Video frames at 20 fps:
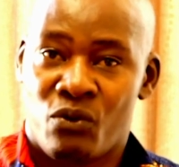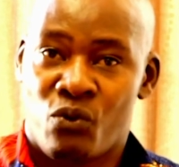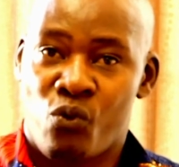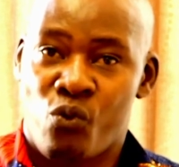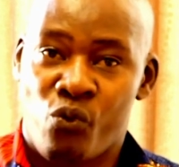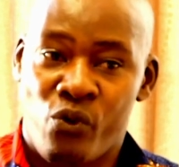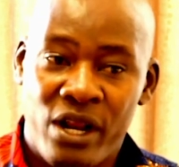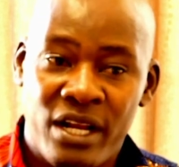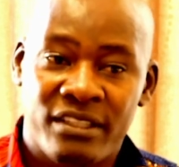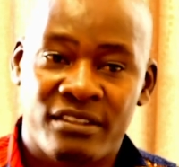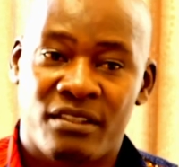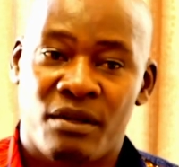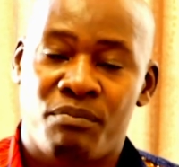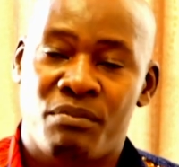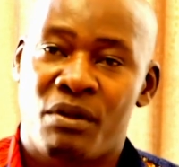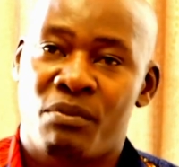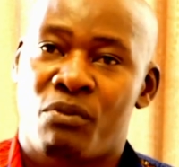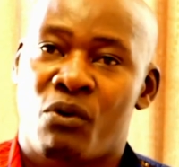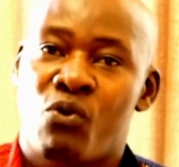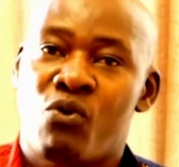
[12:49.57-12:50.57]
Wealthy
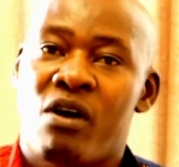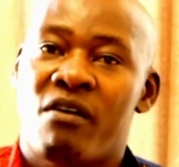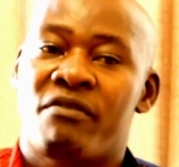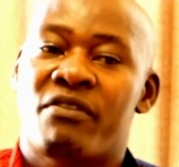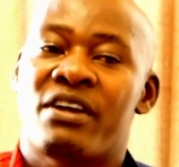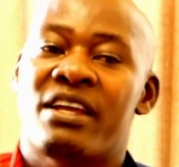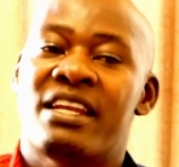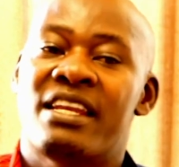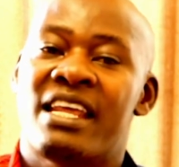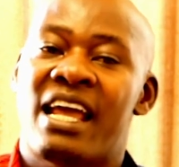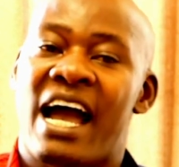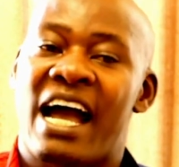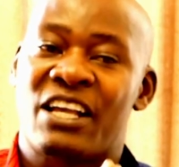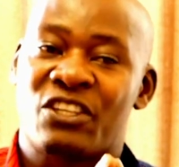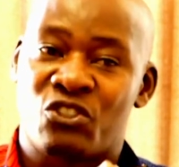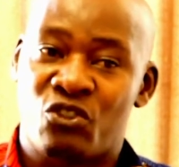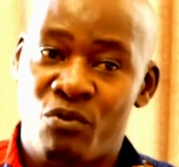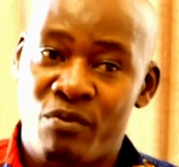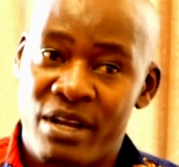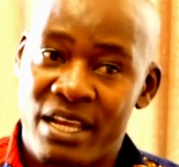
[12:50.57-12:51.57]
people who have already
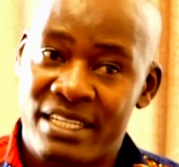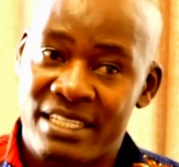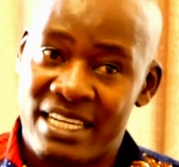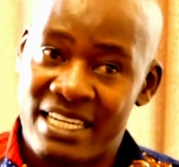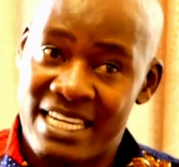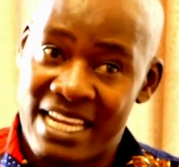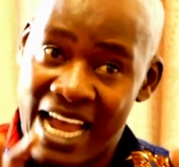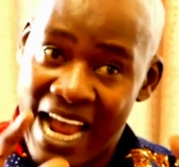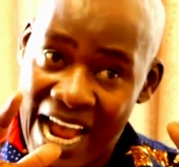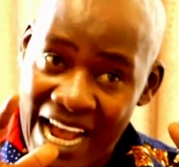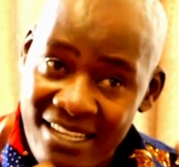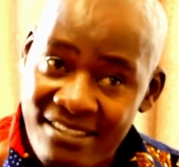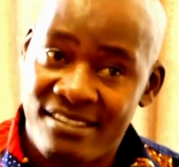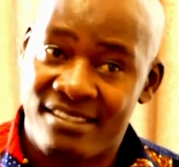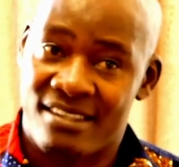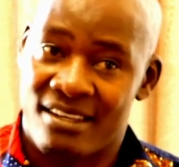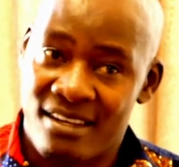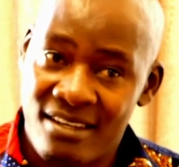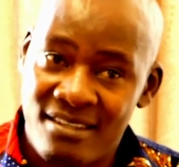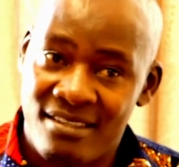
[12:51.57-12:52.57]
accumulated the
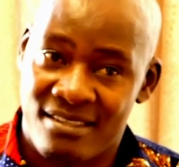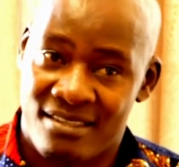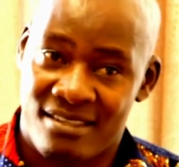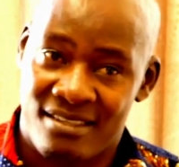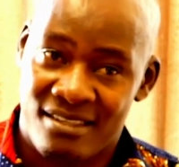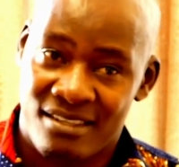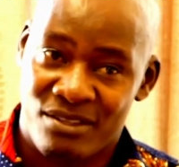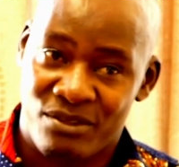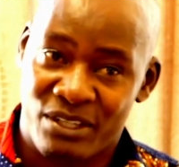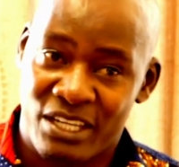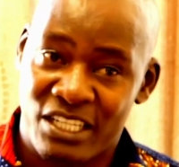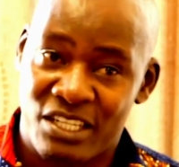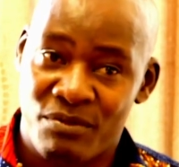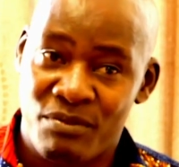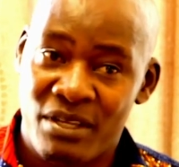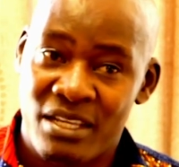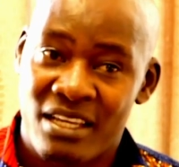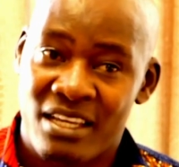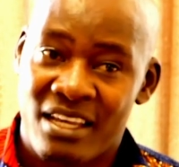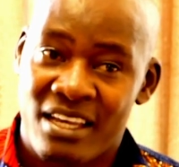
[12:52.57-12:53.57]
assets, you get
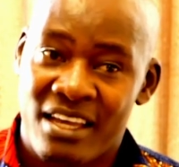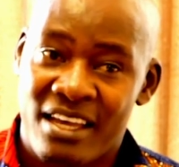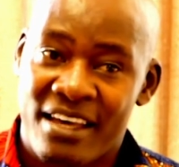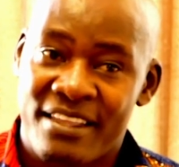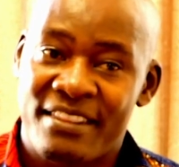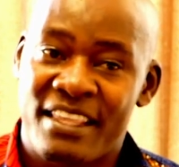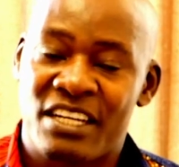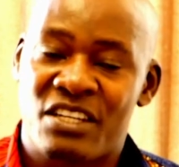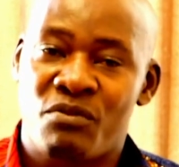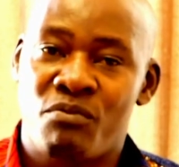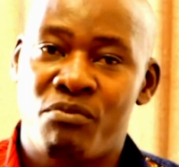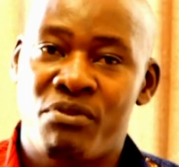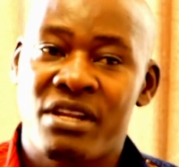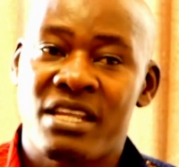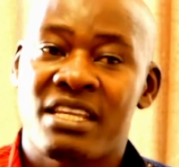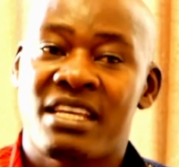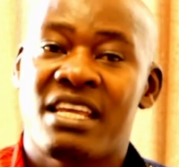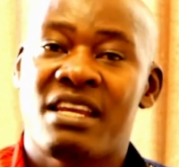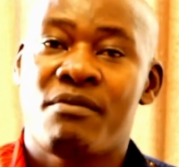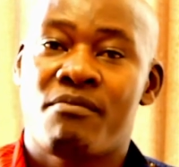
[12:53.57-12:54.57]
me, that
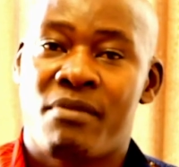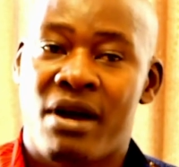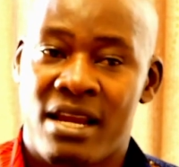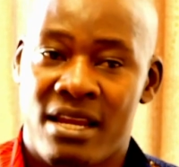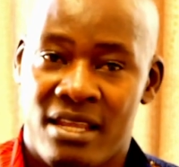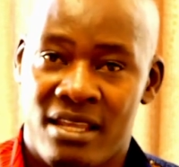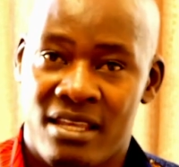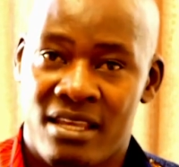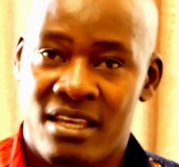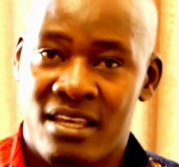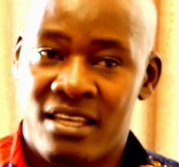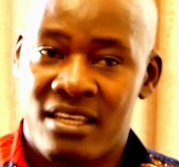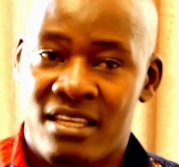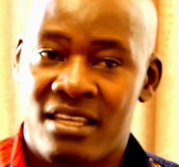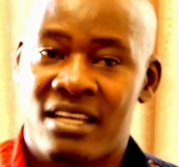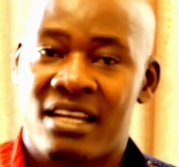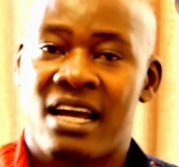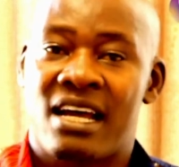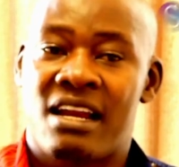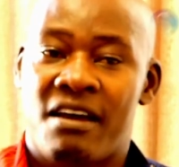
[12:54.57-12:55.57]
bring in money.
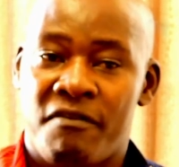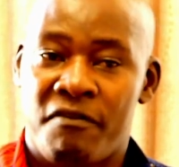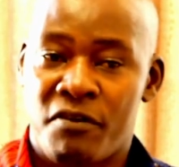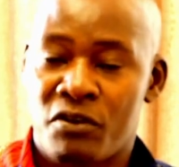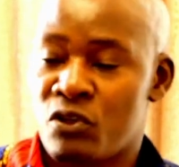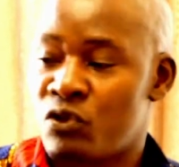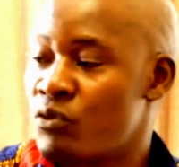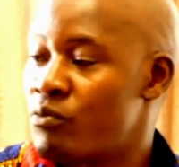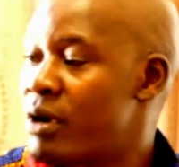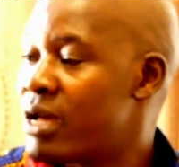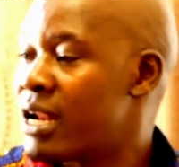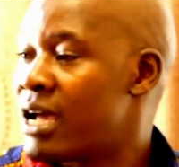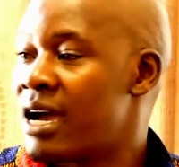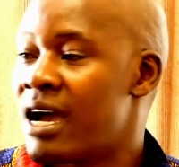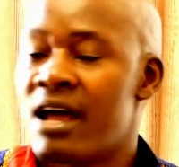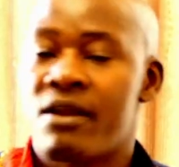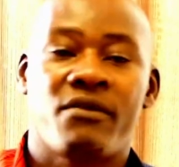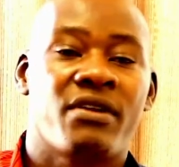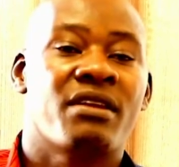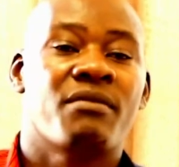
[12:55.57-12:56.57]
He can afford to borrow
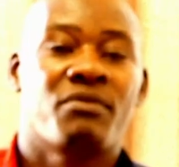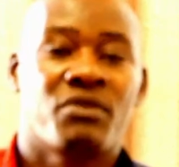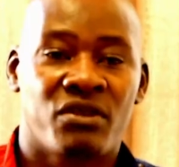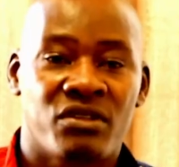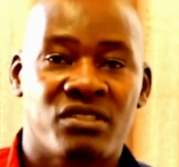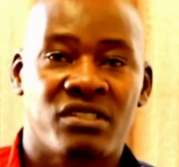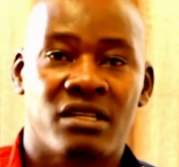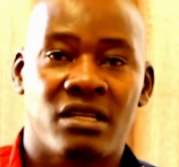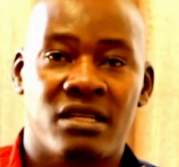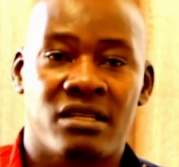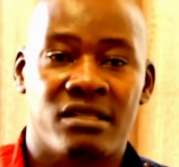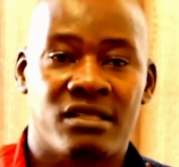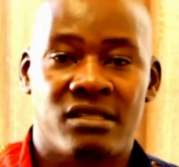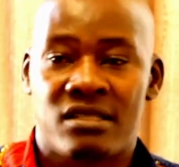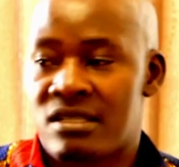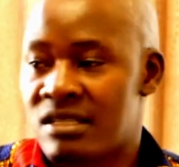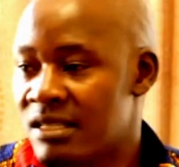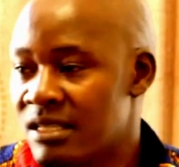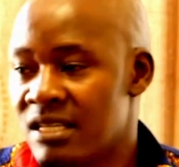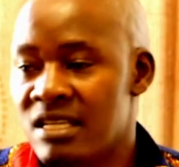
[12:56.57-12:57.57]
100 million
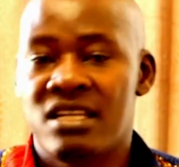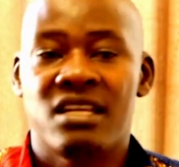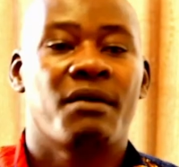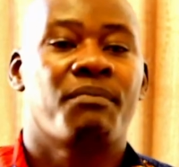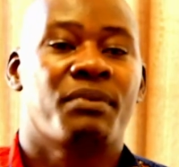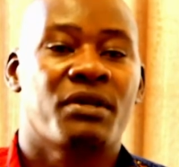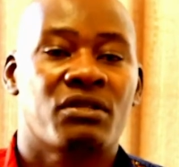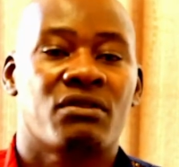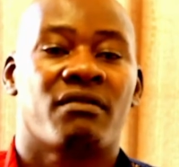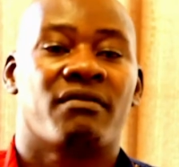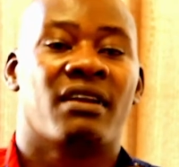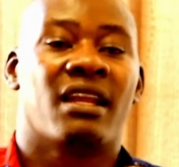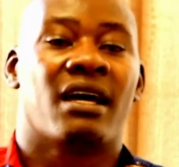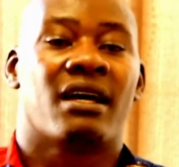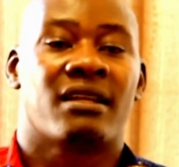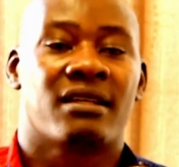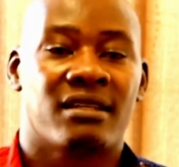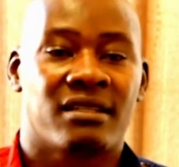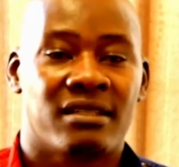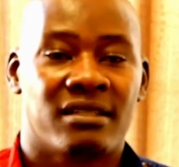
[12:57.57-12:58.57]
shillings in a piece of
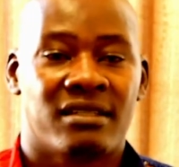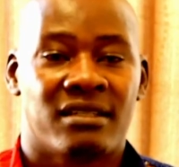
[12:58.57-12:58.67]
land.